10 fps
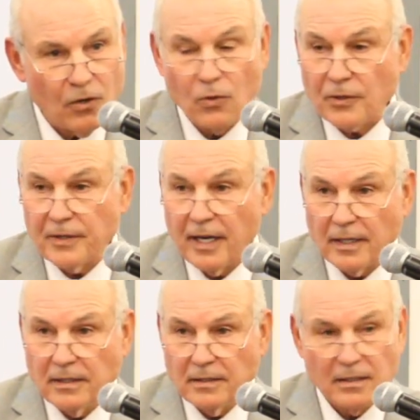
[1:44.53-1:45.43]
older
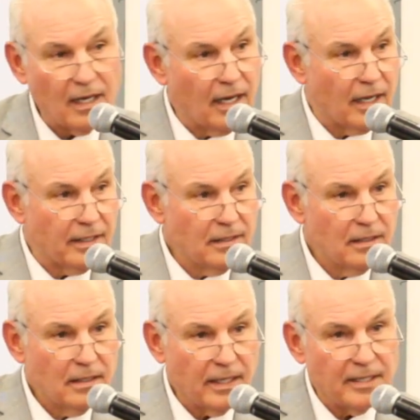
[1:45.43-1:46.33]
nun
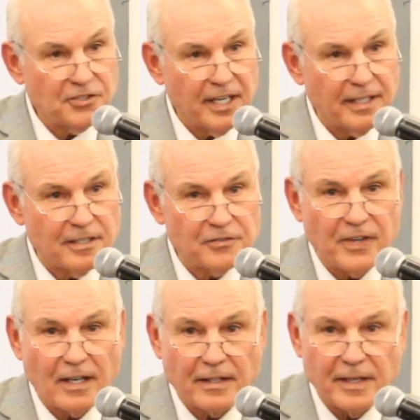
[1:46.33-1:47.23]
on, and she had this
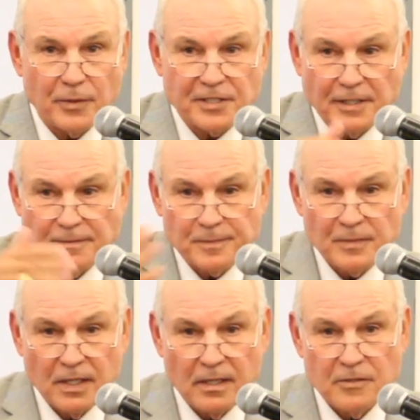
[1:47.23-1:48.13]
fellow that was a
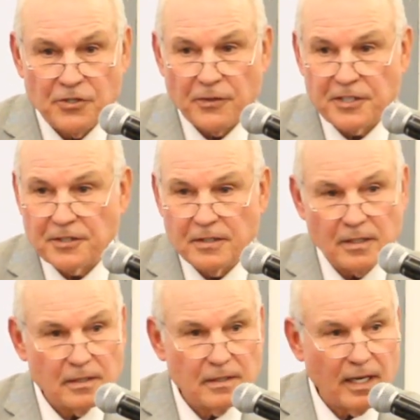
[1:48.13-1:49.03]
Jewish
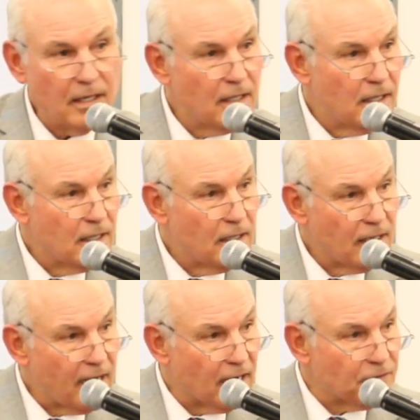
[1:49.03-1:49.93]

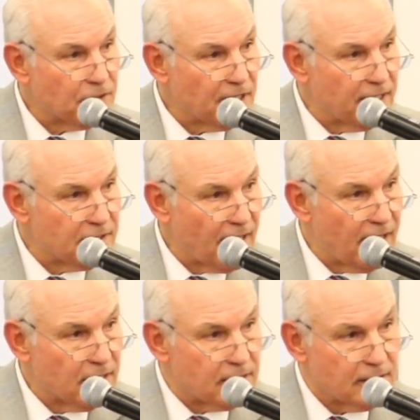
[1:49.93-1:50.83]
convert to
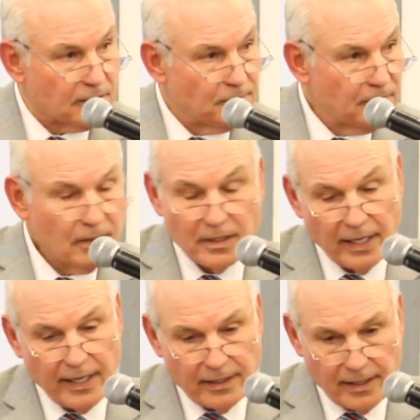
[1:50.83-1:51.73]
Catholicism.
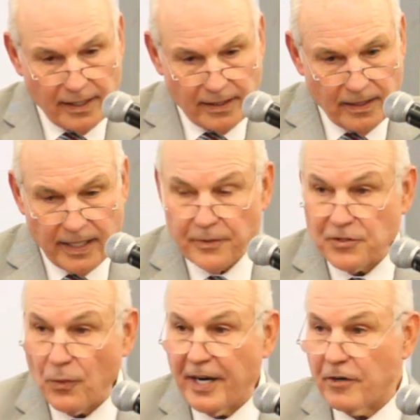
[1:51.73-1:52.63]
And he
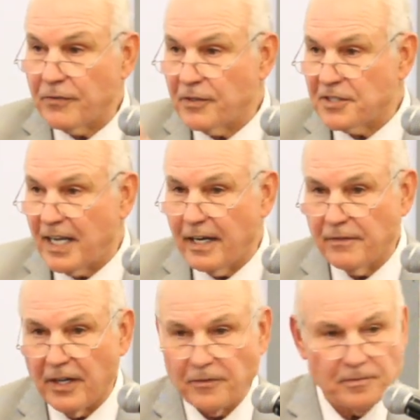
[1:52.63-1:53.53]
was a writer for the
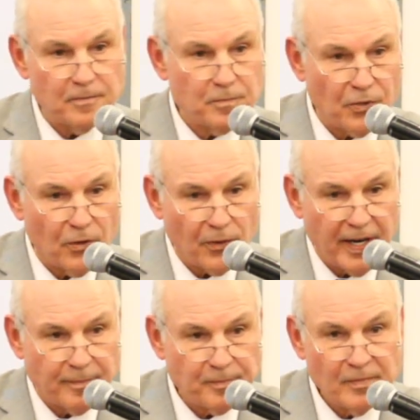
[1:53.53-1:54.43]
Seinfeld
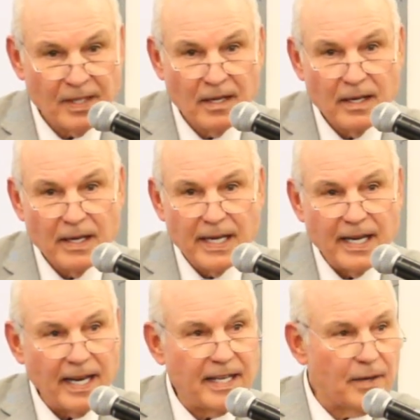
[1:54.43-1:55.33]
program.
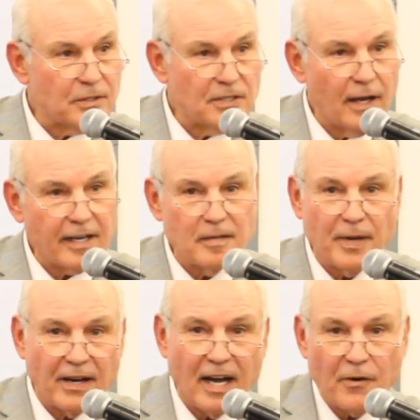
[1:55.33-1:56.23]
And they were talking
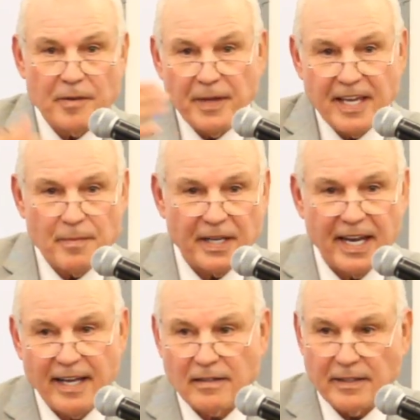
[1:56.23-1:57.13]
about how he became a
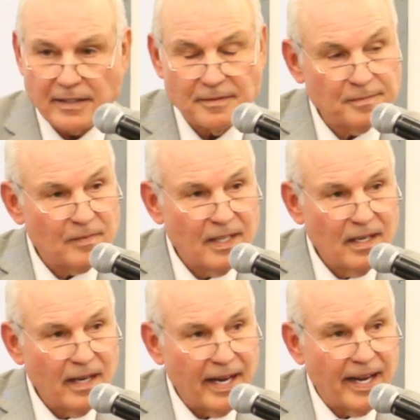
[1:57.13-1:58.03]
Catholic.
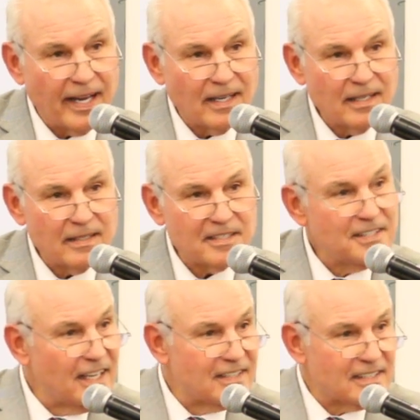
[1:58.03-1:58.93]
And
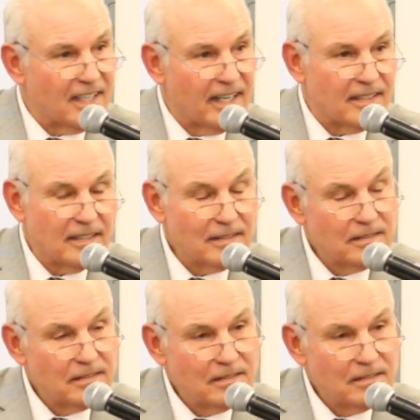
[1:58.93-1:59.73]
this nun said,